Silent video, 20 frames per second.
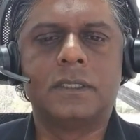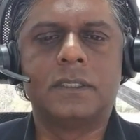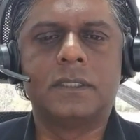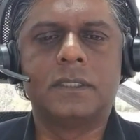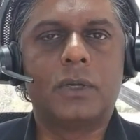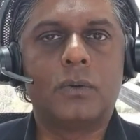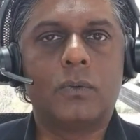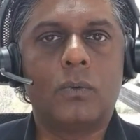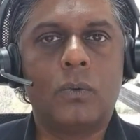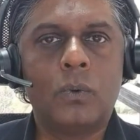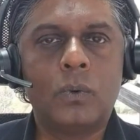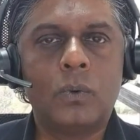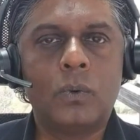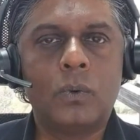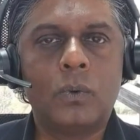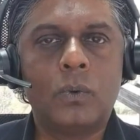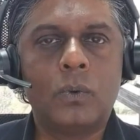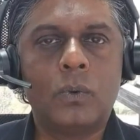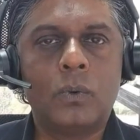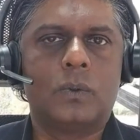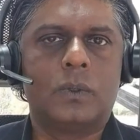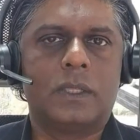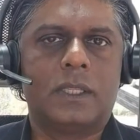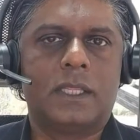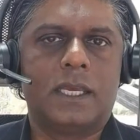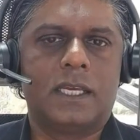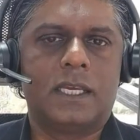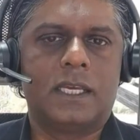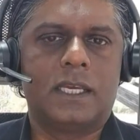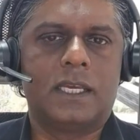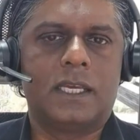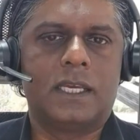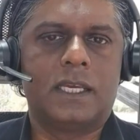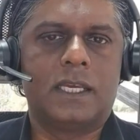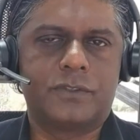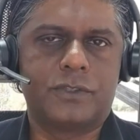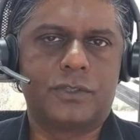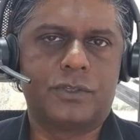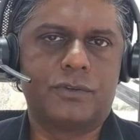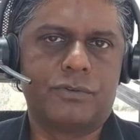but also the aspect
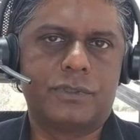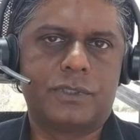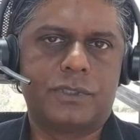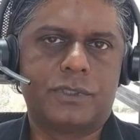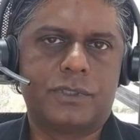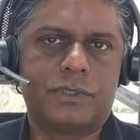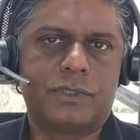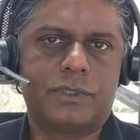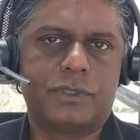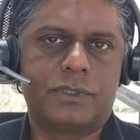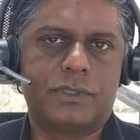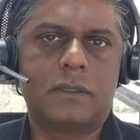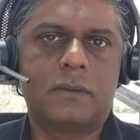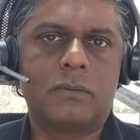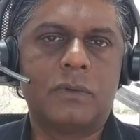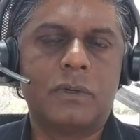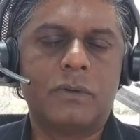of security. Right?